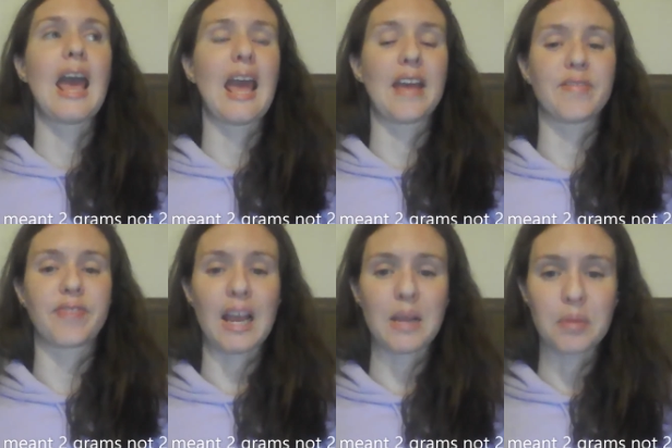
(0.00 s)
And
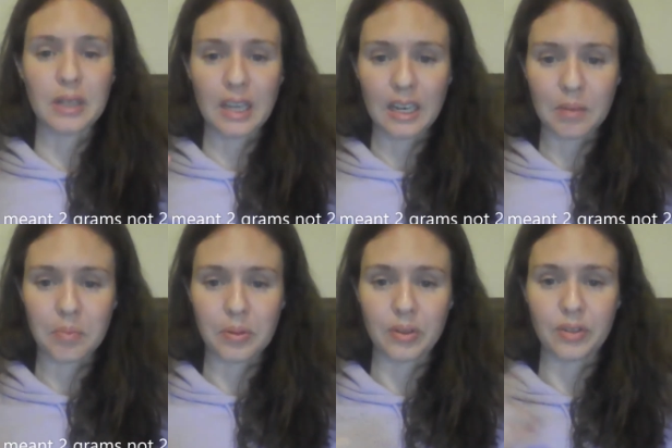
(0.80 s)
fiber can
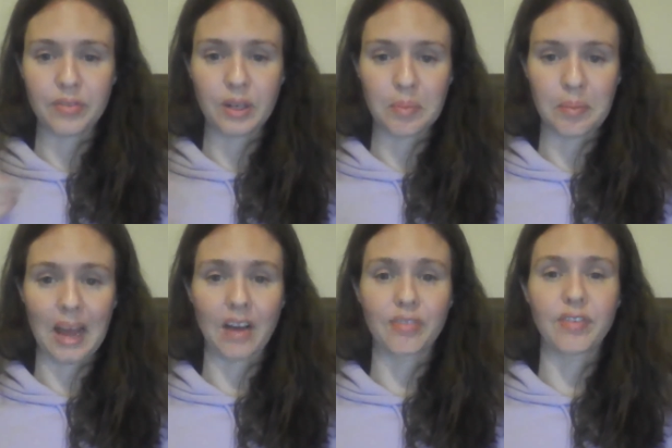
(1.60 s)
improve your
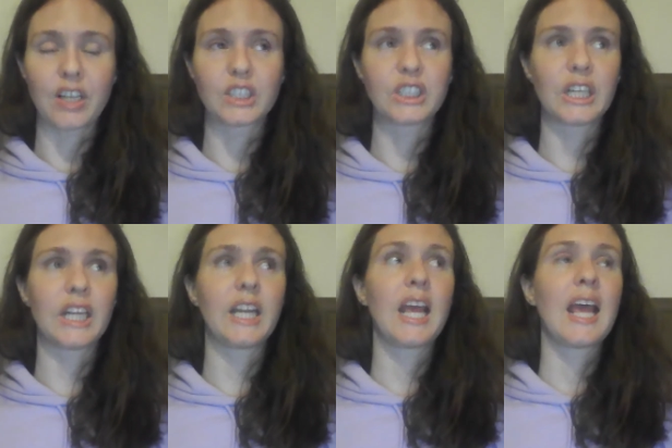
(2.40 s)
bowel function.